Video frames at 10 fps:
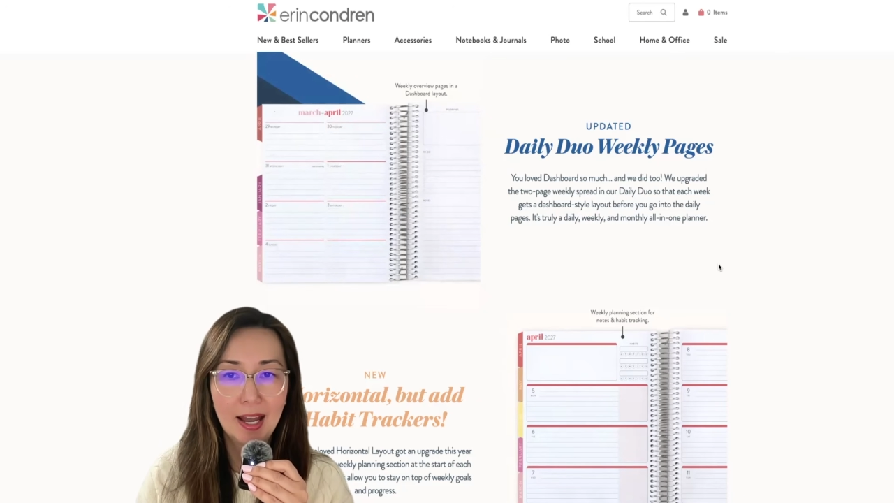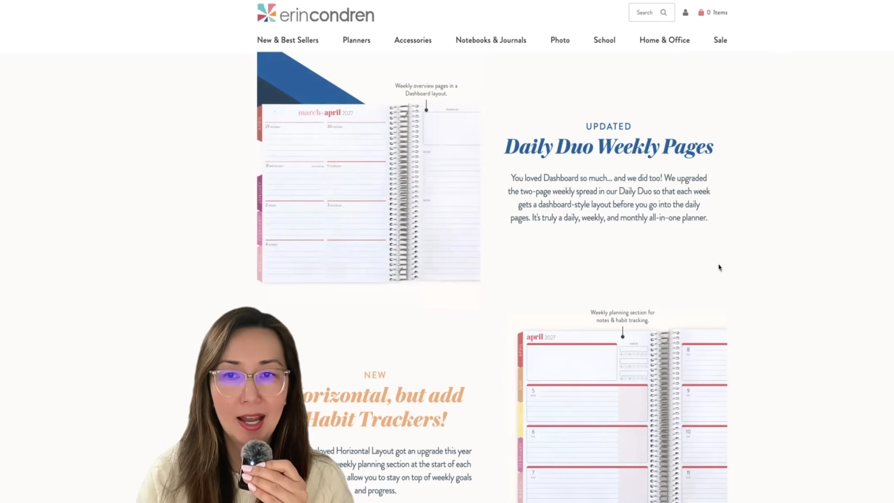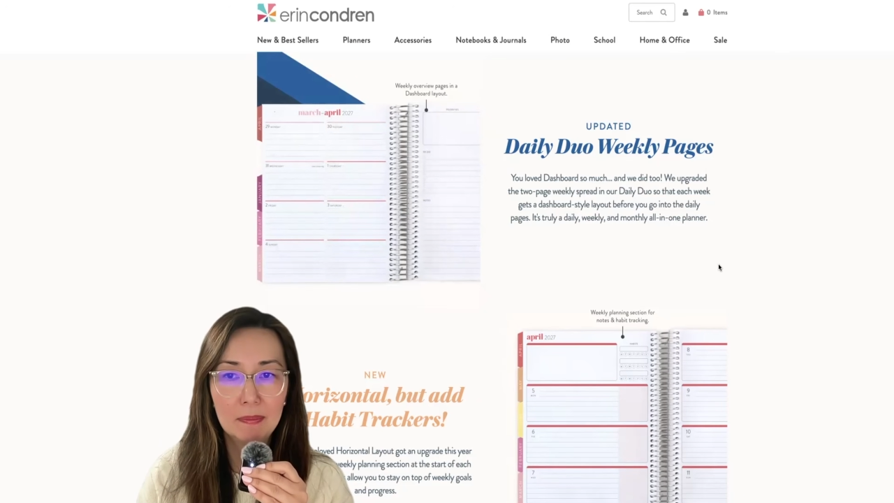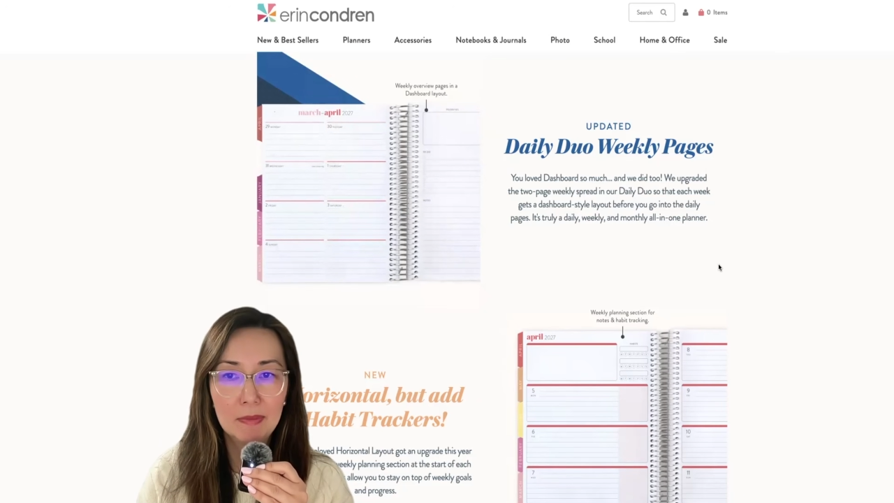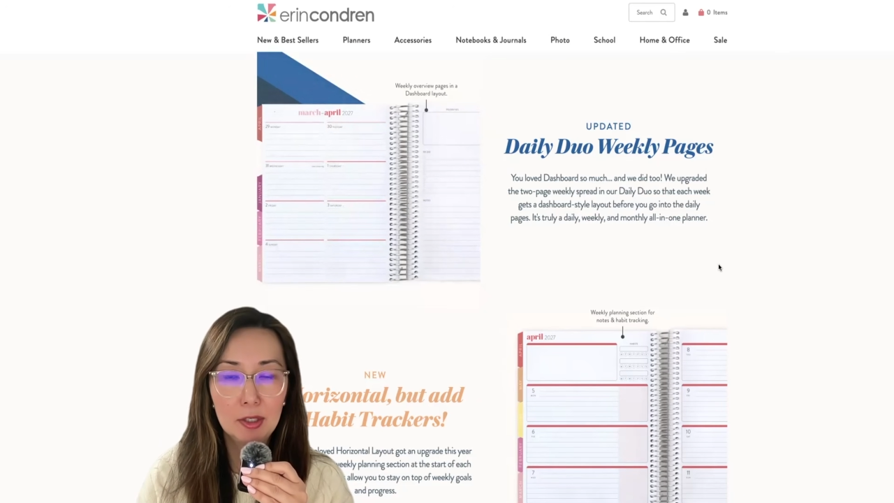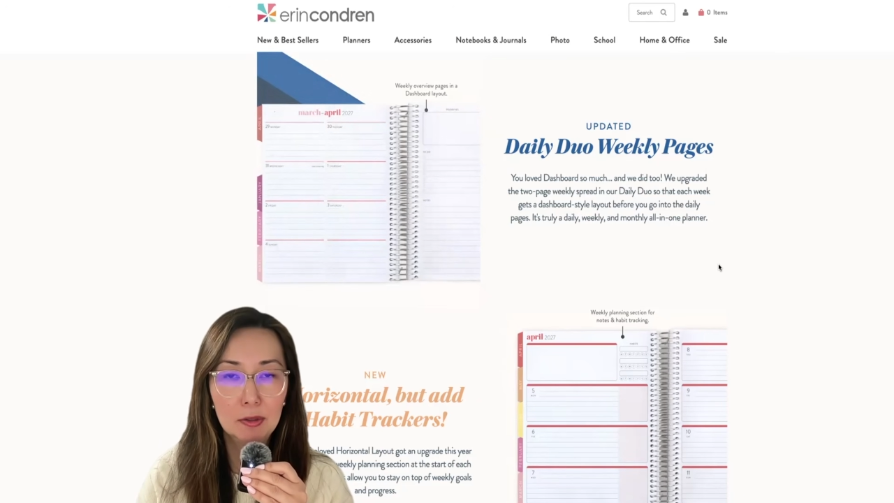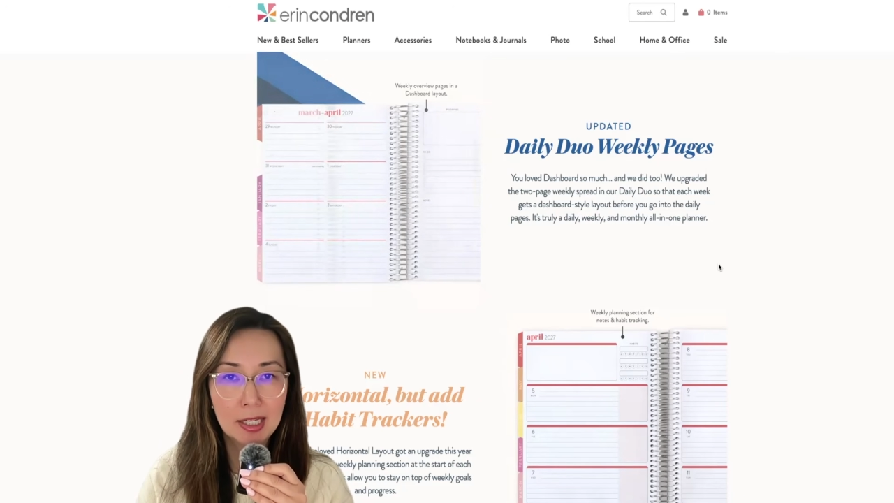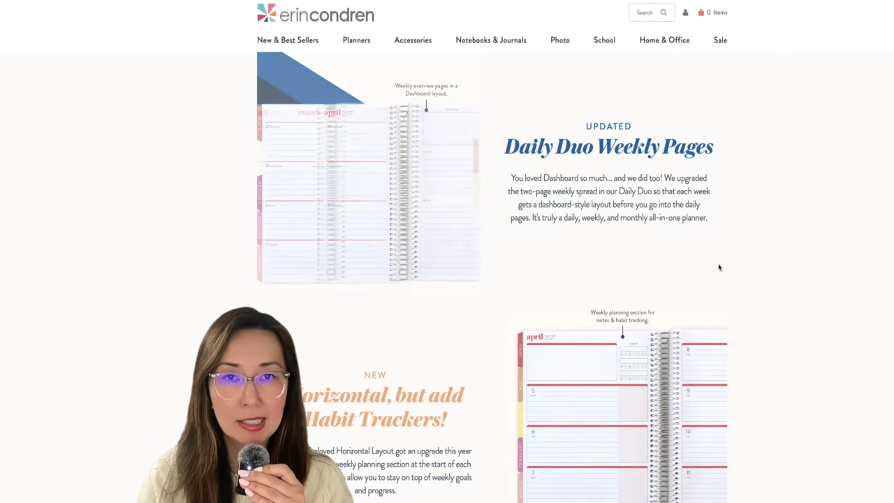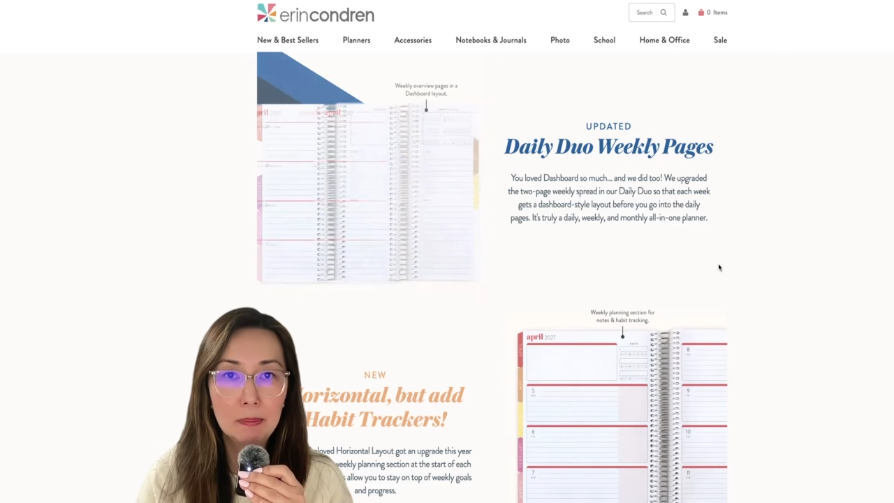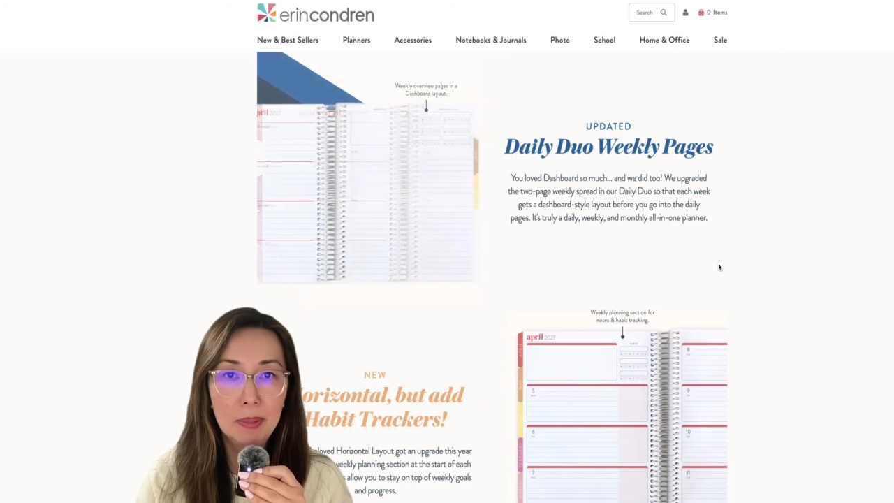that you'll
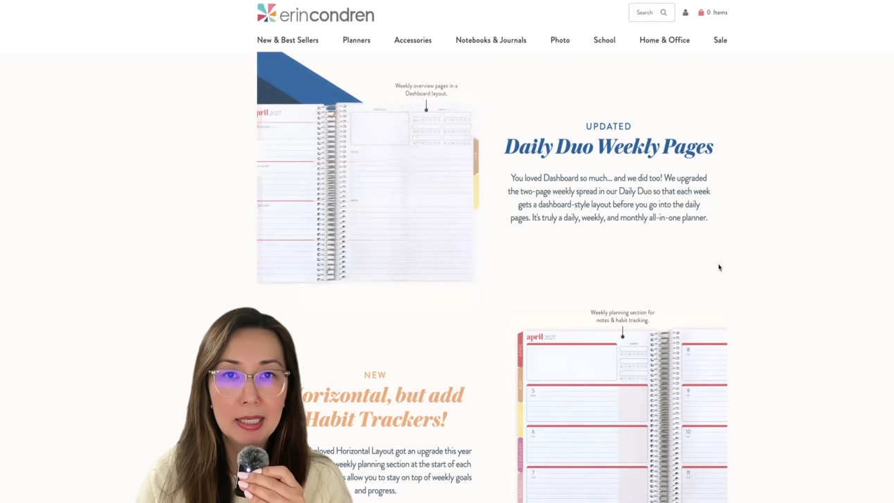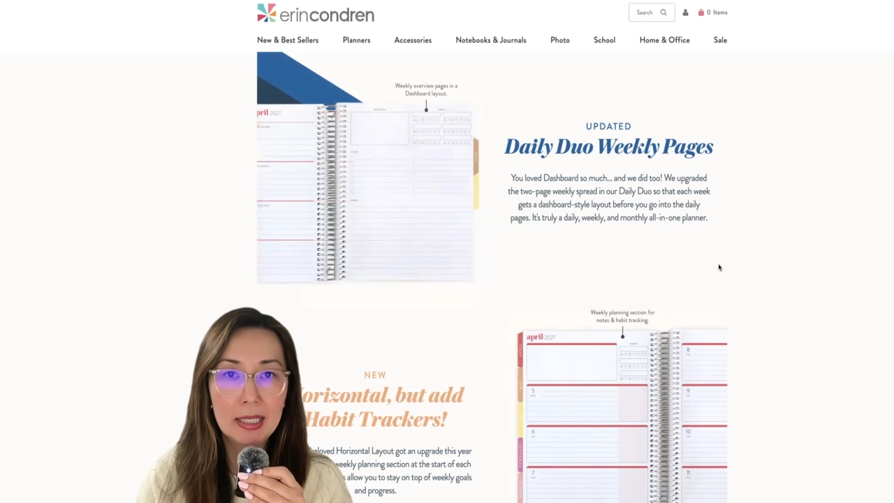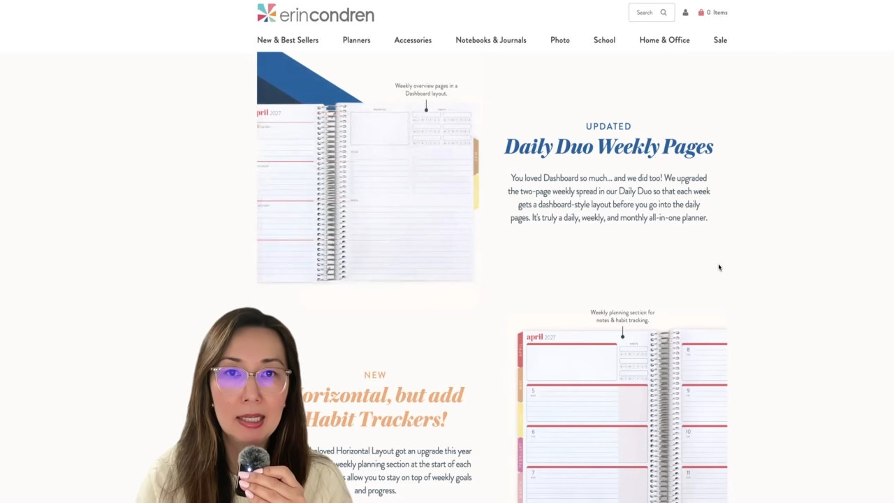get to pick